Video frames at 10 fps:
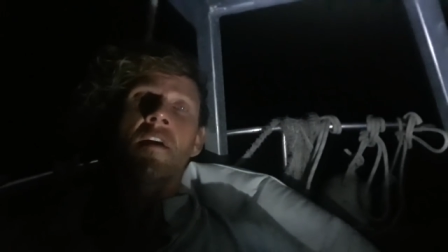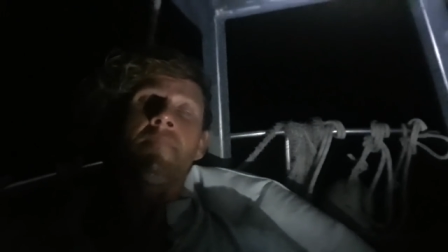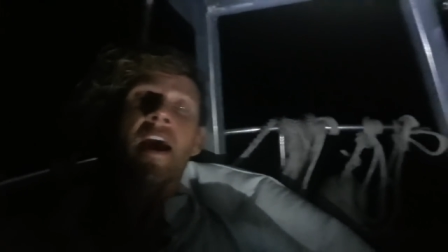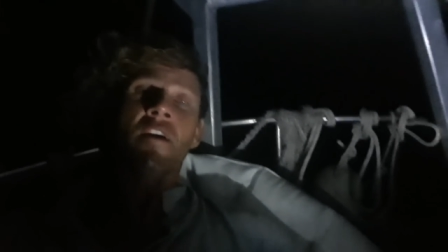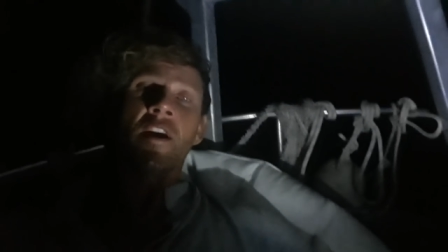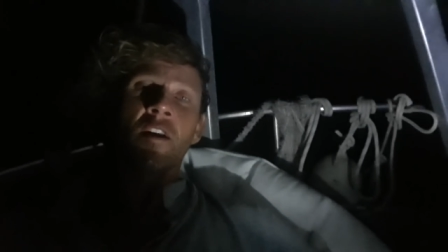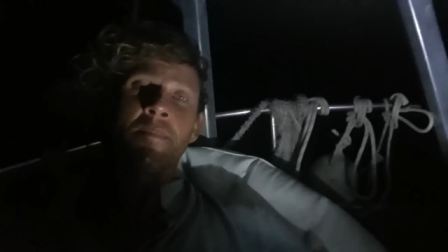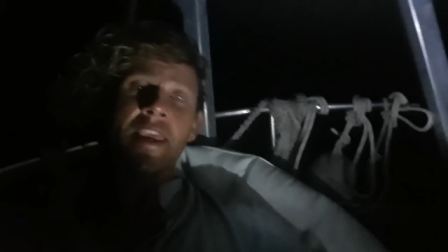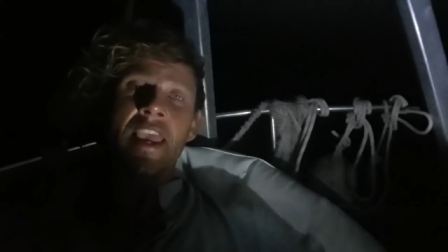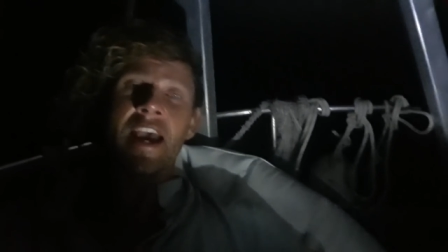Margarita will
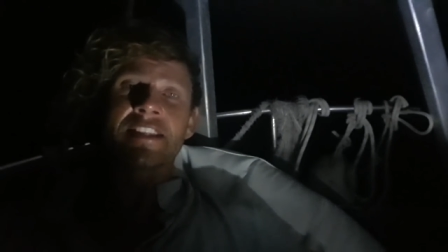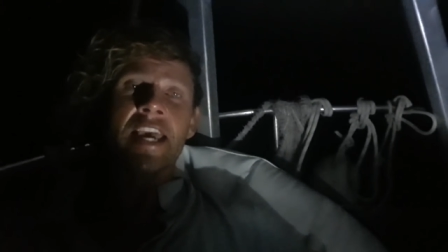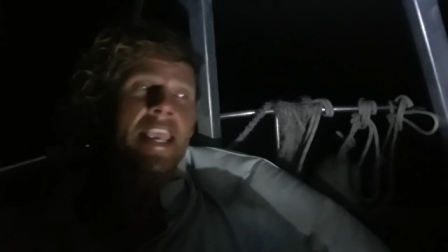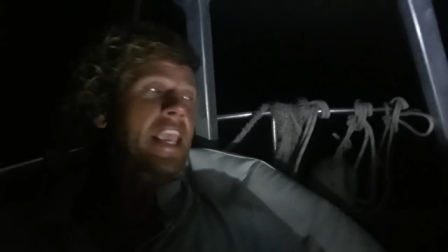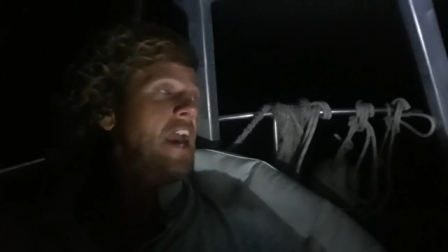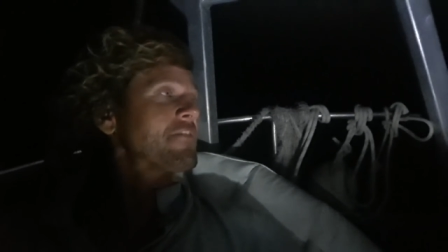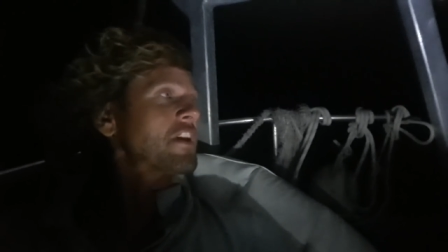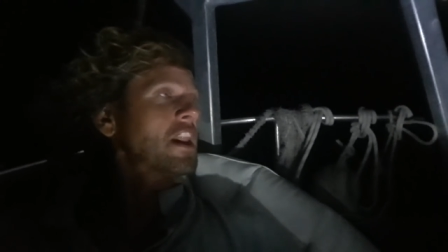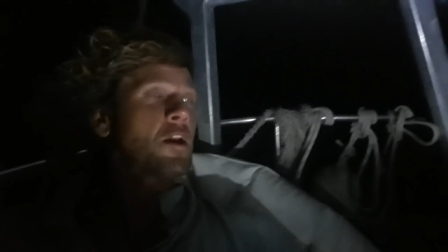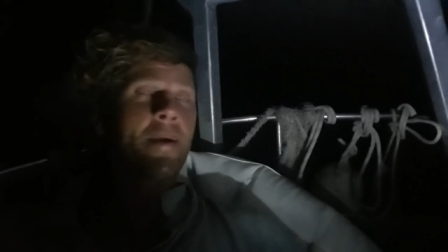be taking over
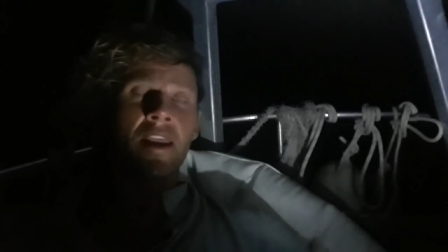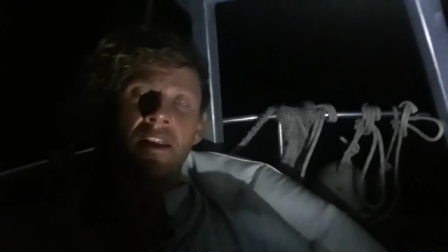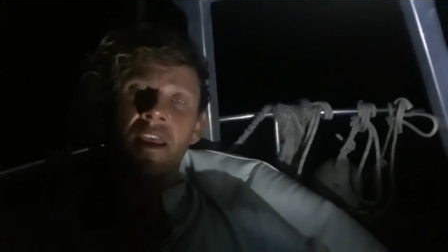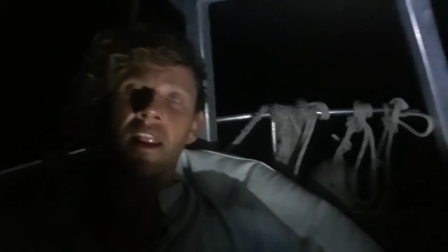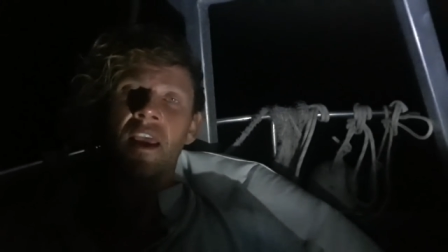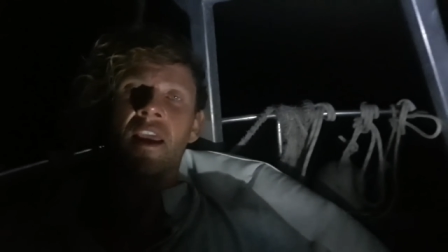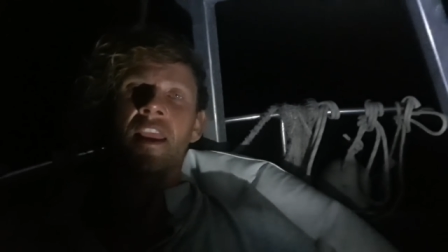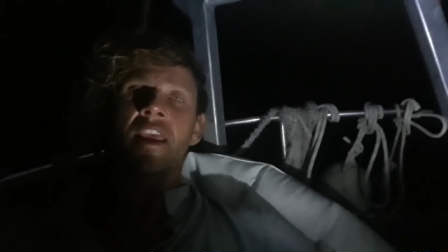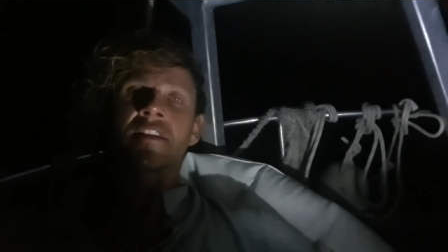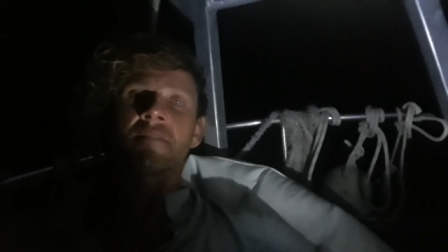in a little bit, and I'm gonna
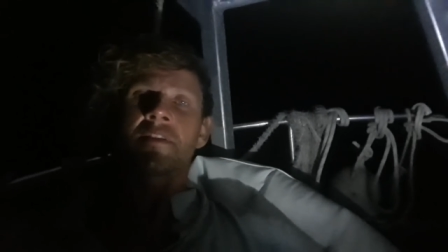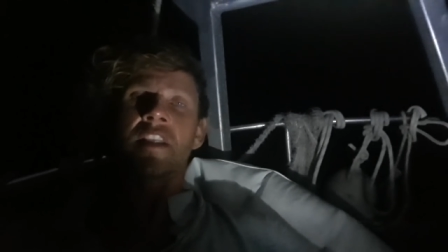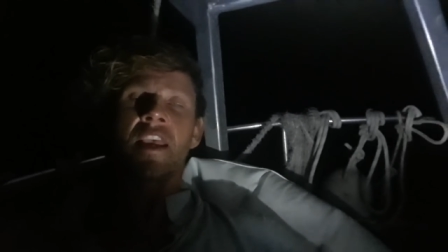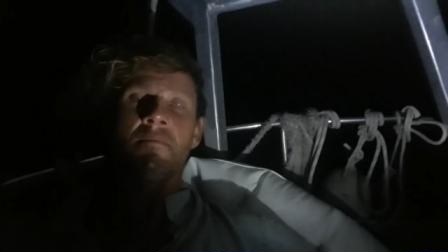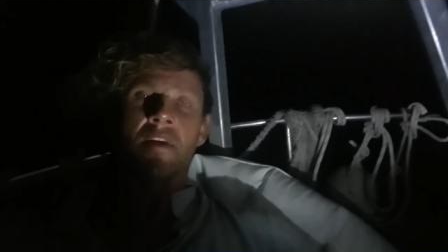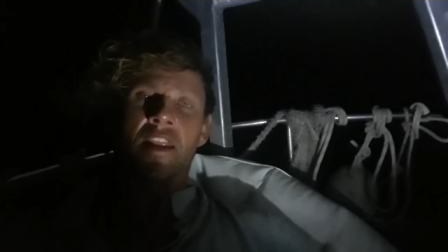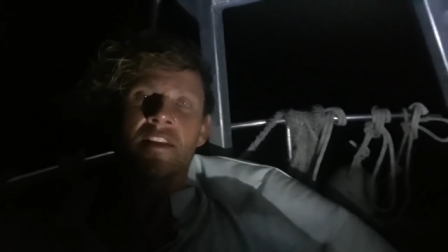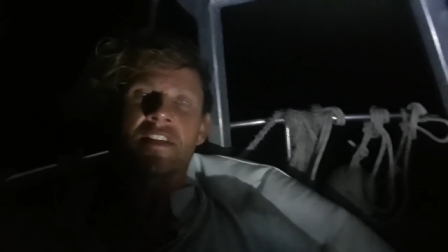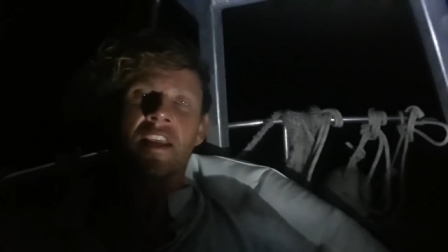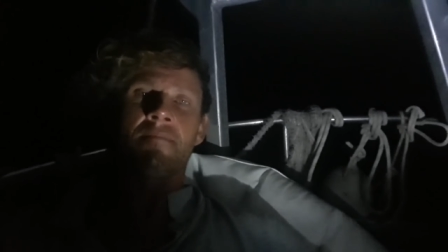get some sleep. I
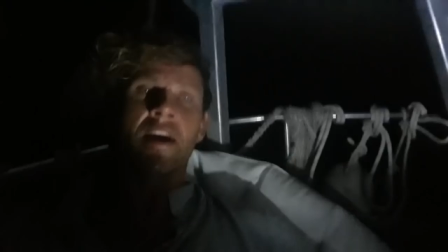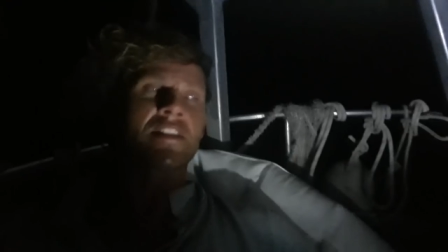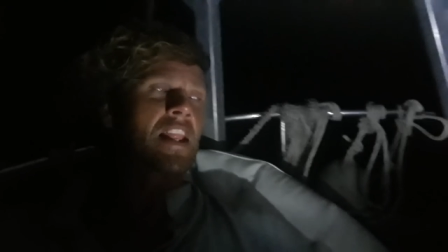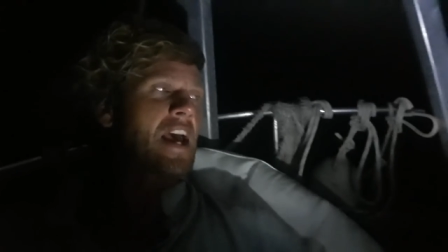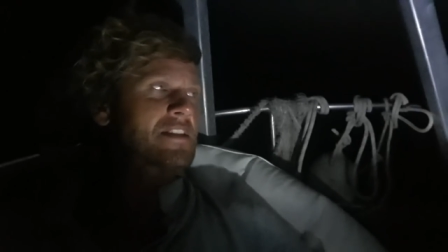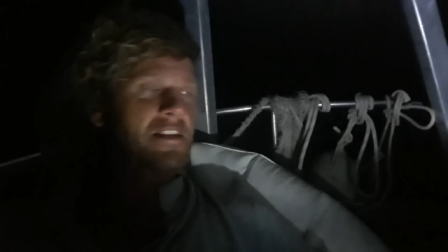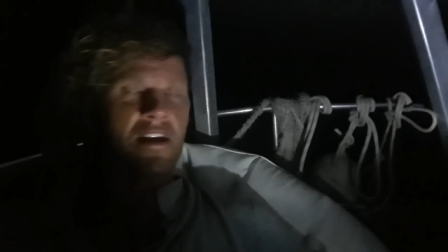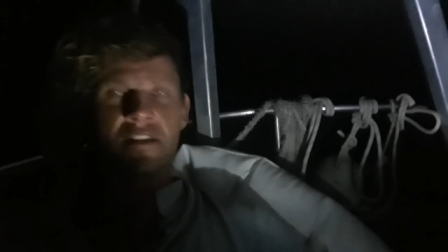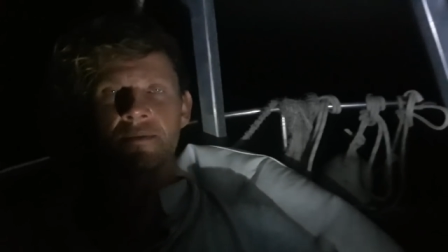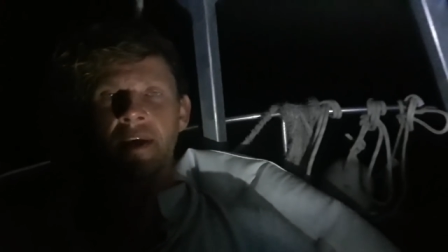didn't sleep much last
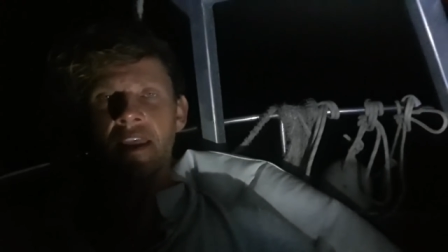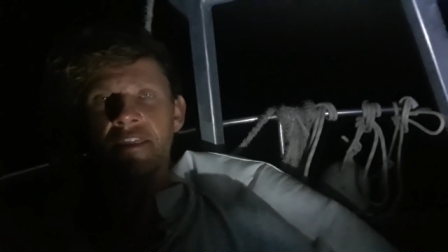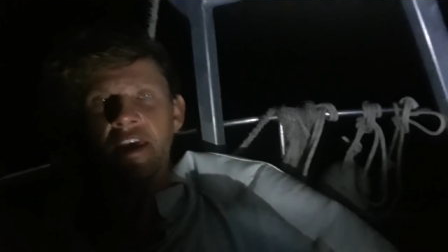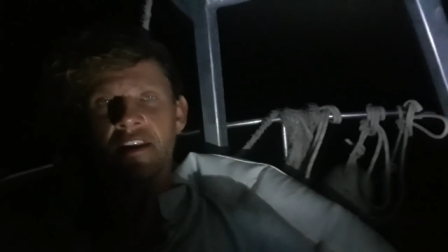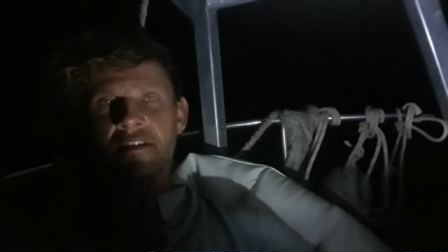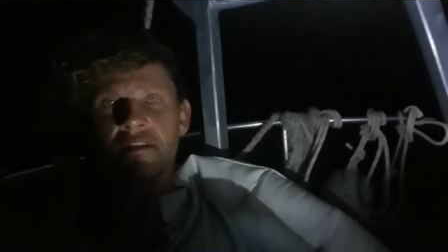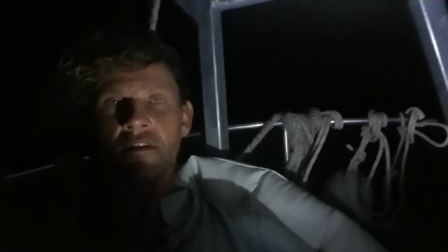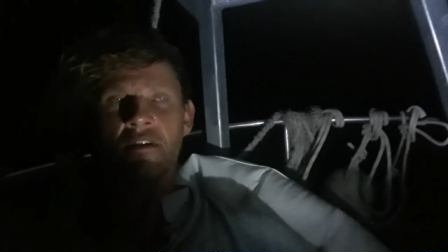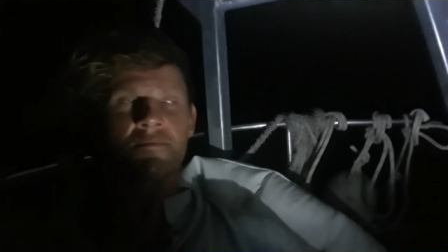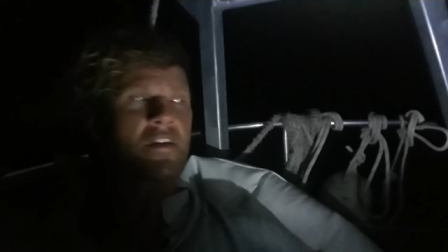night because we had thunderstorms.